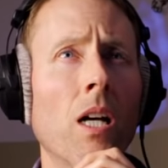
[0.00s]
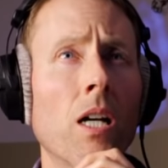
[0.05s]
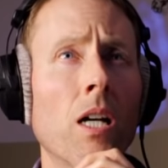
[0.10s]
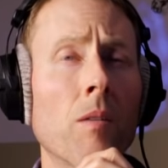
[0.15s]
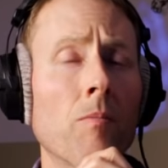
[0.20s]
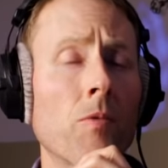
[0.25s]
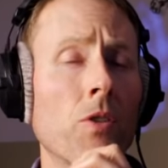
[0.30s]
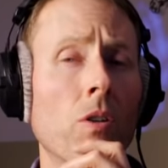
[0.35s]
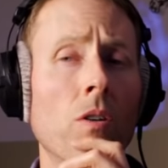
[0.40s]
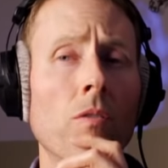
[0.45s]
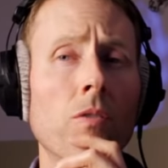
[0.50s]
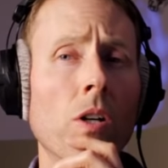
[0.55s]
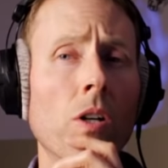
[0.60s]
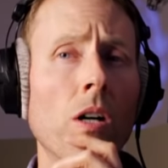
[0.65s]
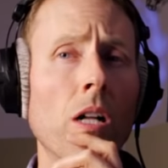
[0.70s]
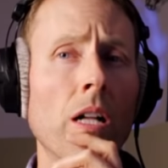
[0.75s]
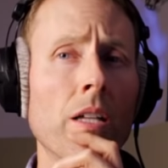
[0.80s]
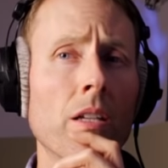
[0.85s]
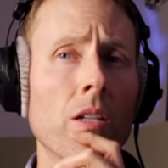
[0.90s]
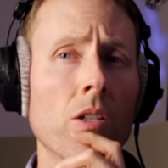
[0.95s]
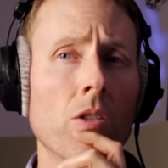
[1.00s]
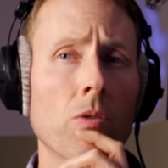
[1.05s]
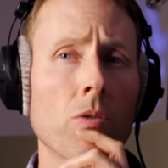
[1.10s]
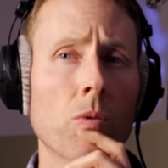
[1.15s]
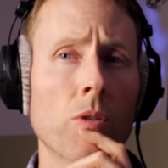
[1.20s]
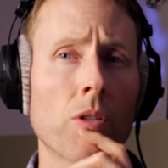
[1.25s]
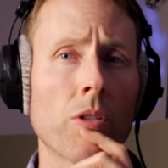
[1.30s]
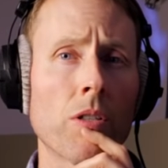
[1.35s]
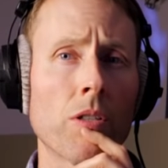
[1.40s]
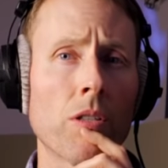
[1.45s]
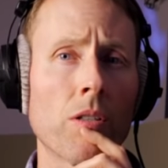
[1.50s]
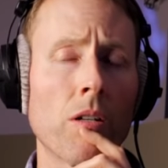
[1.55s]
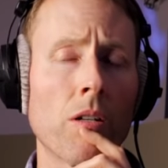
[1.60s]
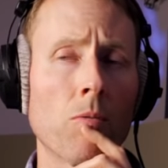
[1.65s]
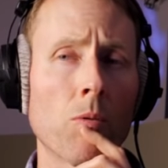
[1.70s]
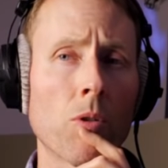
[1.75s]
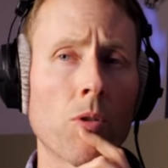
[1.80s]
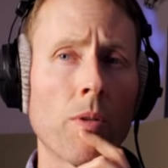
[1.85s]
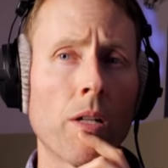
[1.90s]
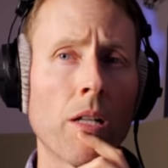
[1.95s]
Um, so overall, I think it's a, worth, a
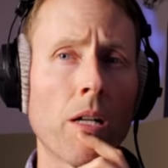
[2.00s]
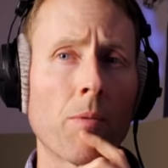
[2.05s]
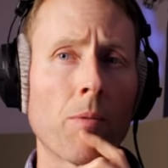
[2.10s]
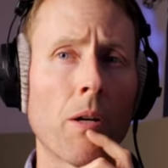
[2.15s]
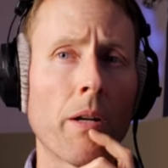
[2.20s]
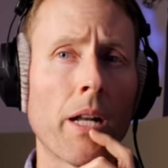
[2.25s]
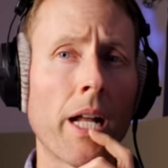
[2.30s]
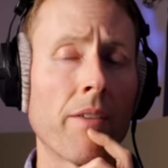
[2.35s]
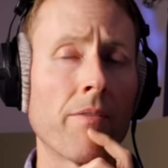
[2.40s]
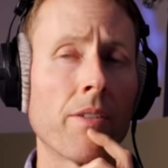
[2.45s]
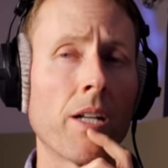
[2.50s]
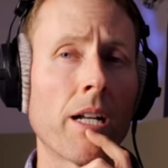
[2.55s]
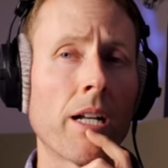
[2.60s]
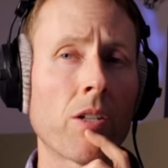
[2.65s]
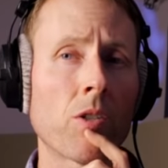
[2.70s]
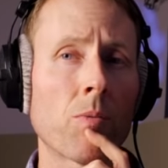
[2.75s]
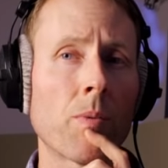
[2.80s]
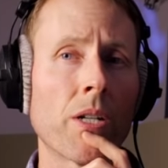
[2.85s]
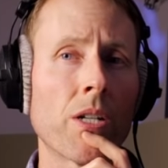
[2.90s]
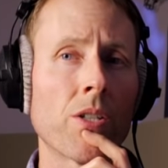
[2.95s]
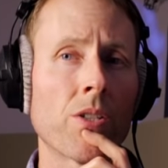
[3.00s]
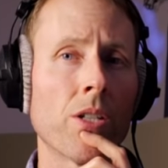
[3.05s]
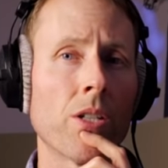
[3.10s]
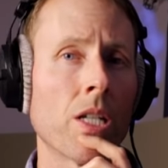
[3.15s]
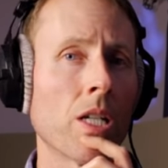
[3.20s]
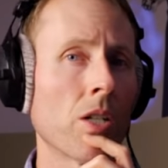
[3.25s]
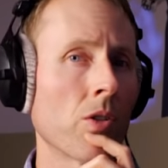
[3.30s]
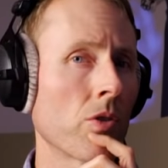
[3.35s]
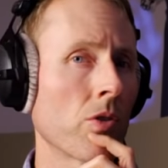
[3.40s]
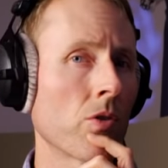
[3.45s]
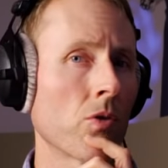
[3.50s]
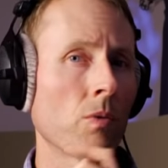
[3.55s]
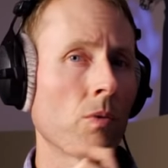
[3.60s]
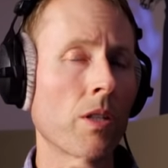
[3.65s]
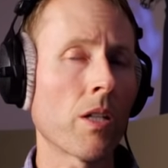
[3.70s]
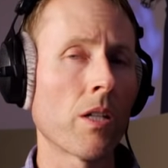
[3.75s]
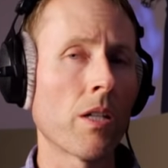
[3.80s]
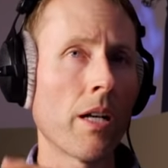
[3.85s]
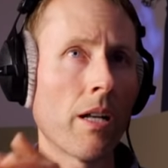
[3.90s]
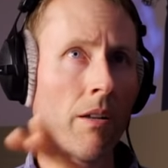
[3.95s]
worthwhile upgrade. I have not experienced any issues
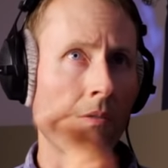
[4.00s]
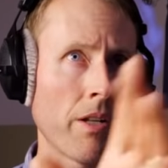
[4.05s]
with it yet.